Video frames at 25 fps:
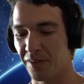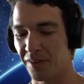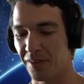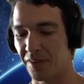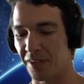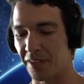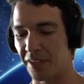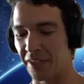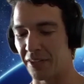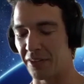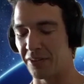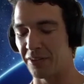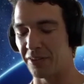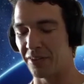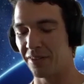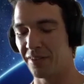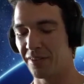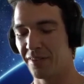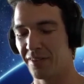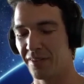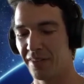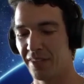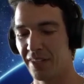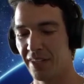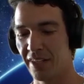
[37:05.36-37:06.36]
it's like you
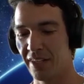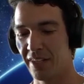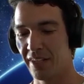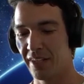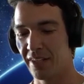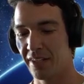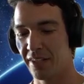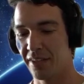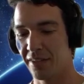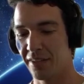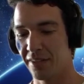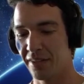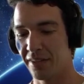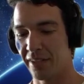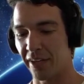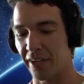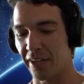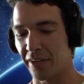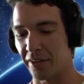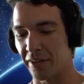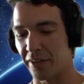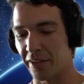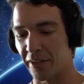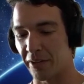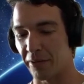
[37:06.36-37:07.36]

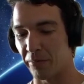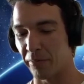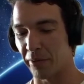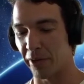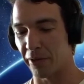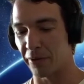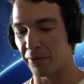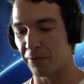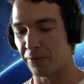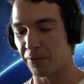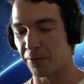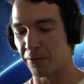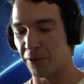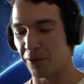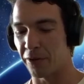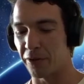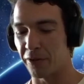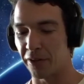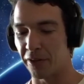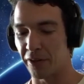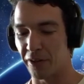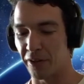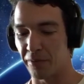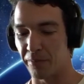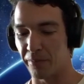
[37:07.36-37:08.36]
kind of like metaphor, are
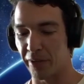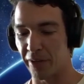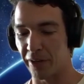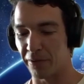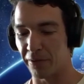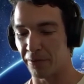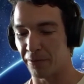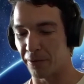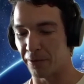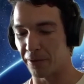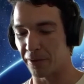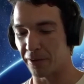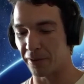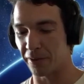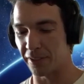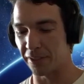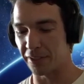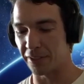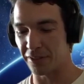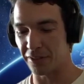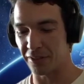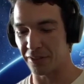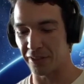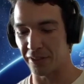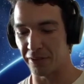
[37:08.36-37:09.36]
you gonna metaphorically
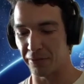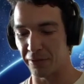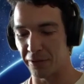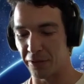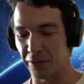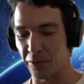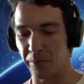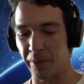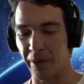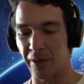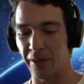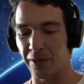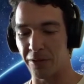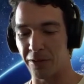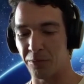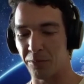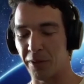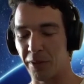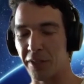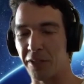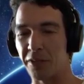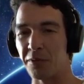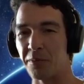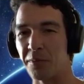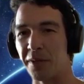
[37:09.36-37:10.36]
just live in your parents'
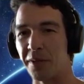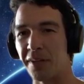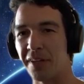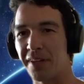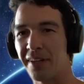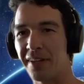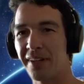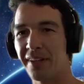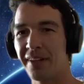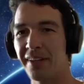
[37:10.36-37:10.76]
basement